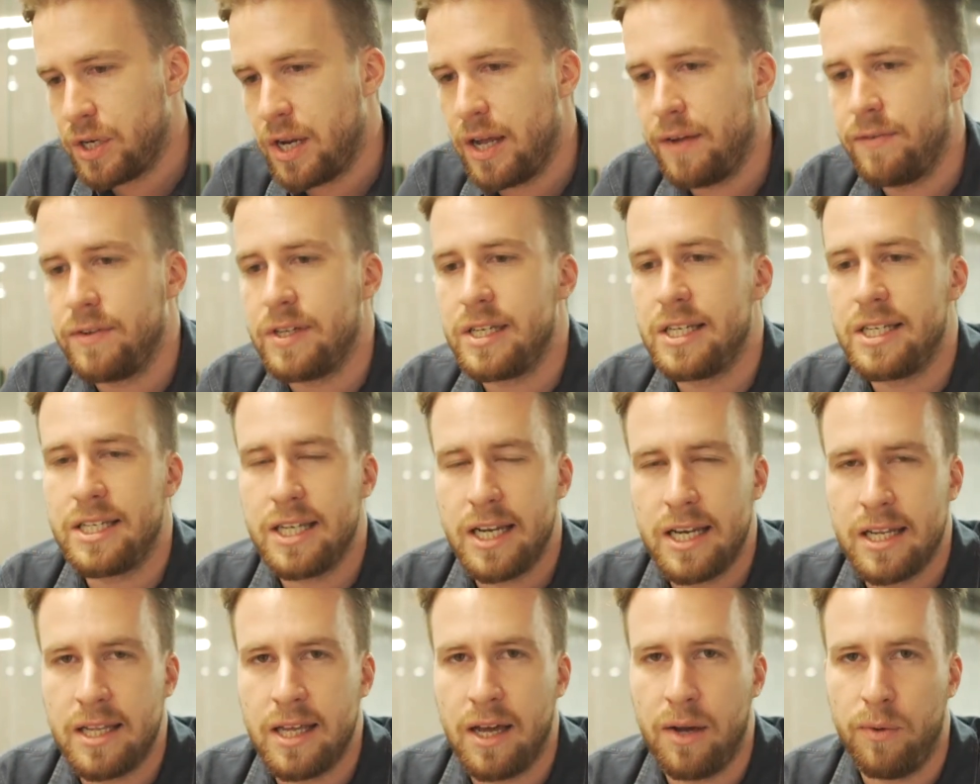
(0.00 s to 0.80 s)
Having
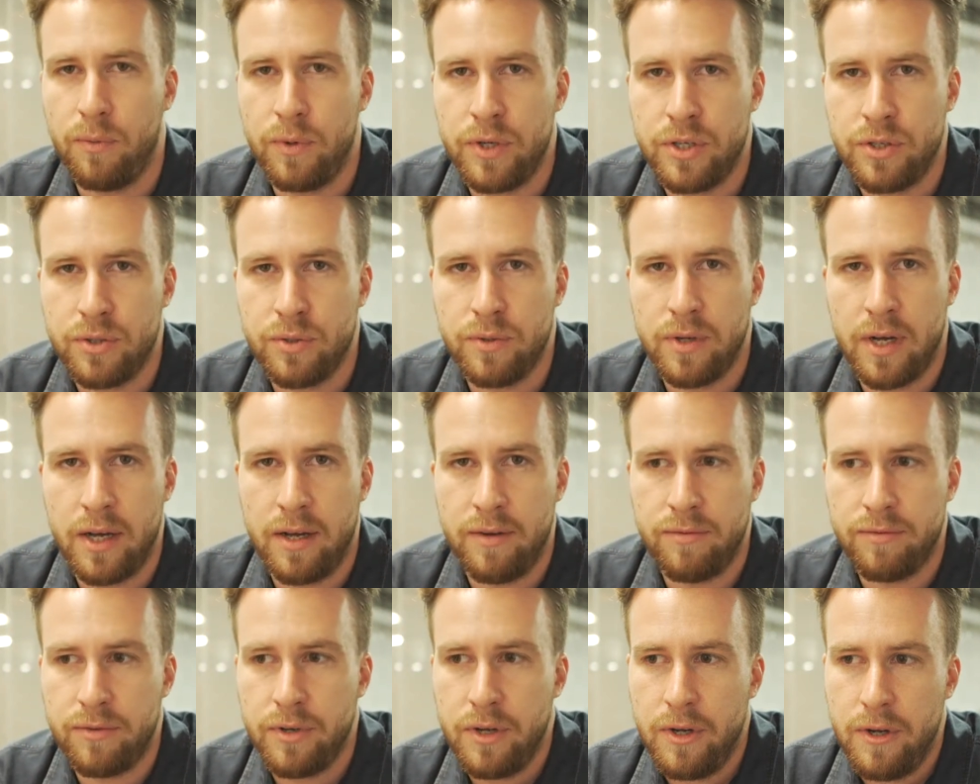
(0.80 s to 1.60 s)
said that, we do
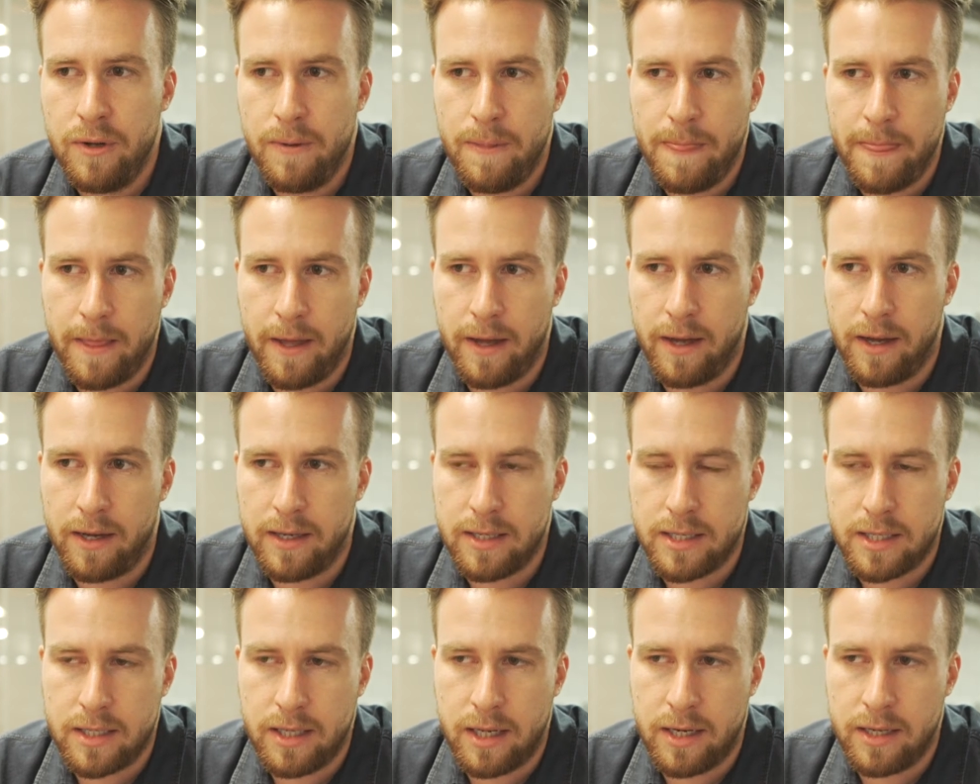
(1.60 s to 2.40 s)
have, I
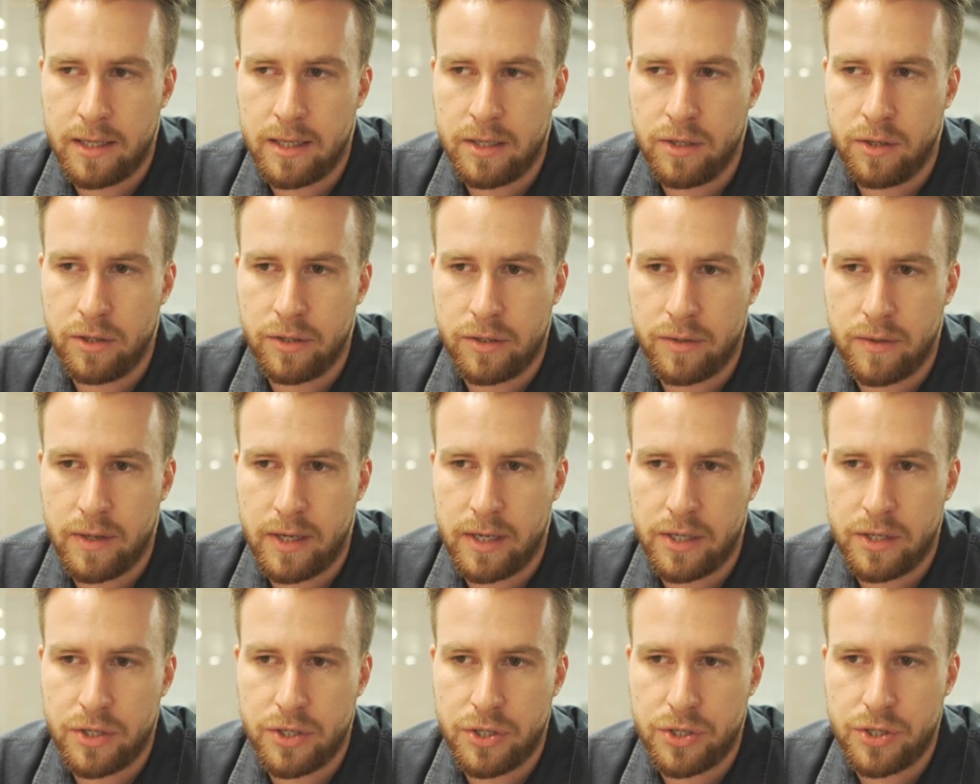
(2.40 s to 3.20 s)
started the
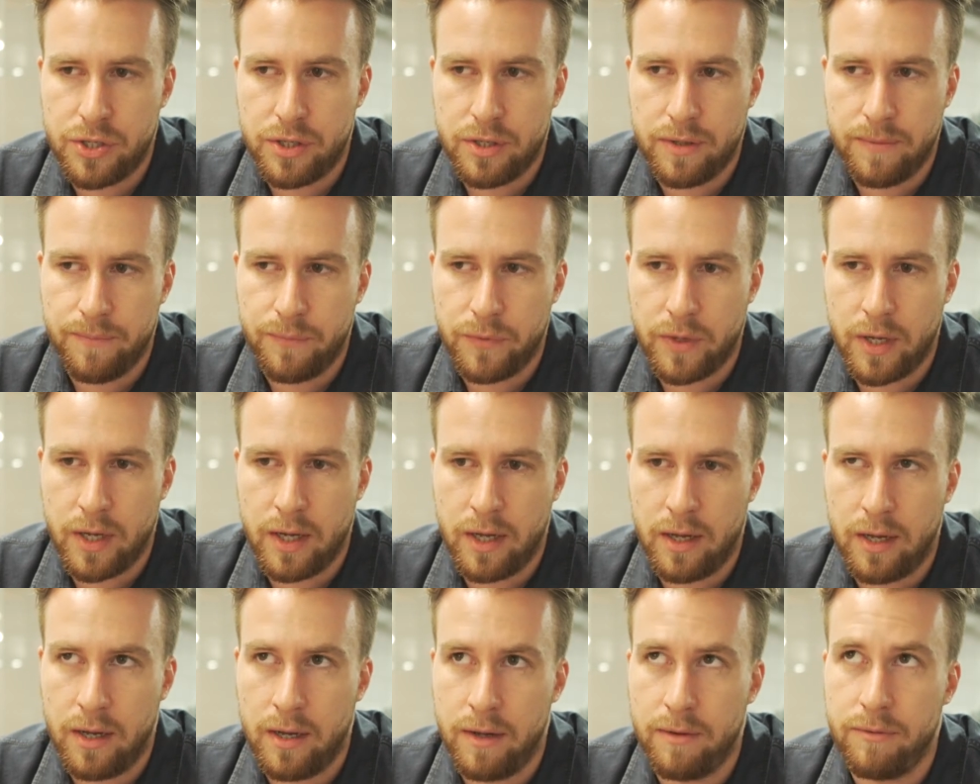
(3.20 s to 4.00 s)
Entourage
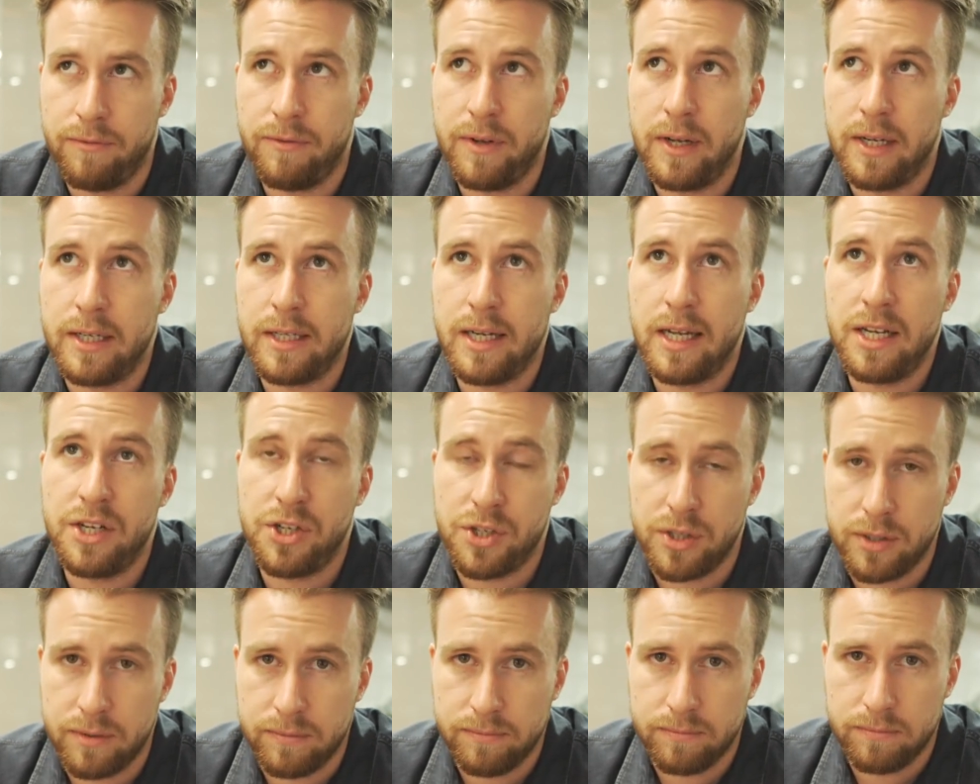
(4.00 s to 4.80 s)

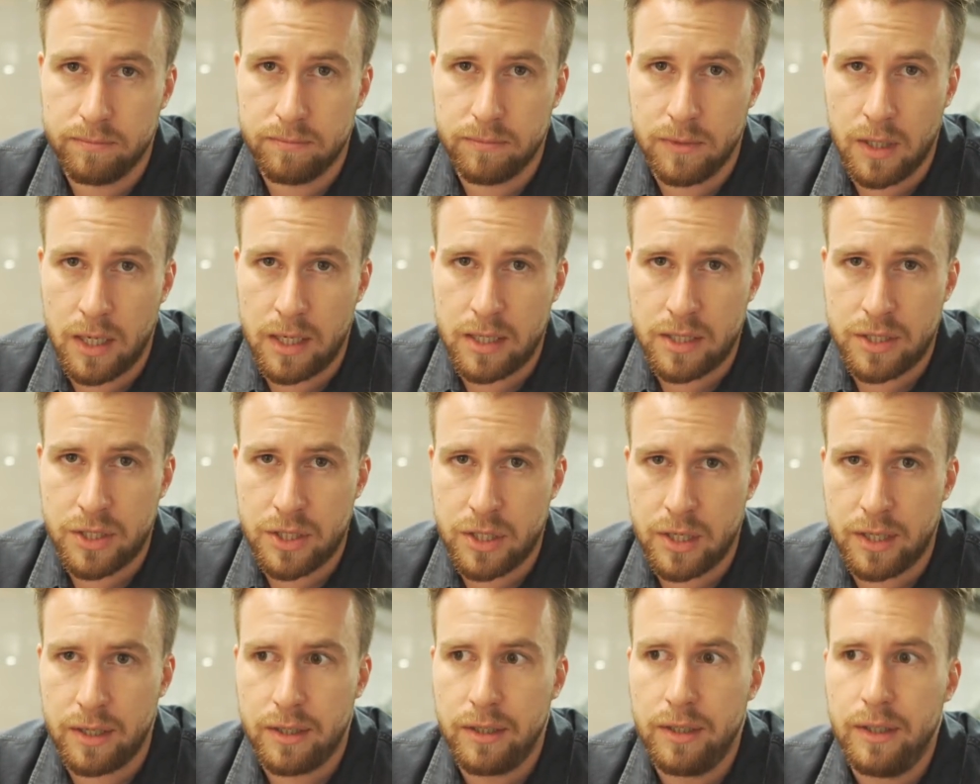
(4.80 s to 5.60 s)
Foundation last
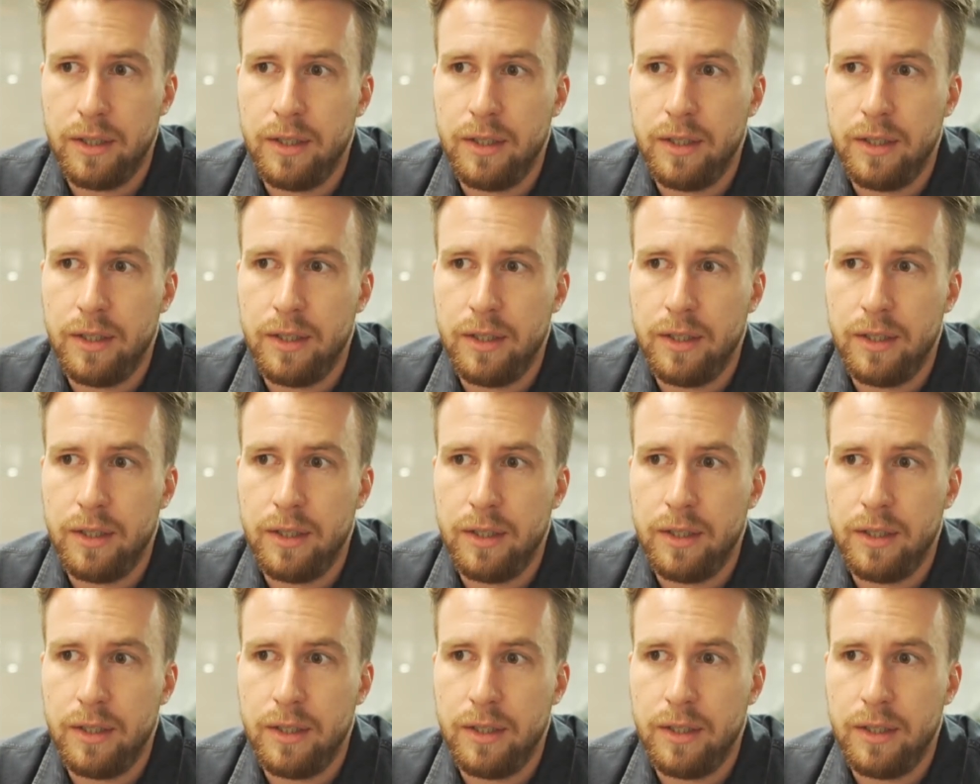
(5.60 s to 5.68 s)
year.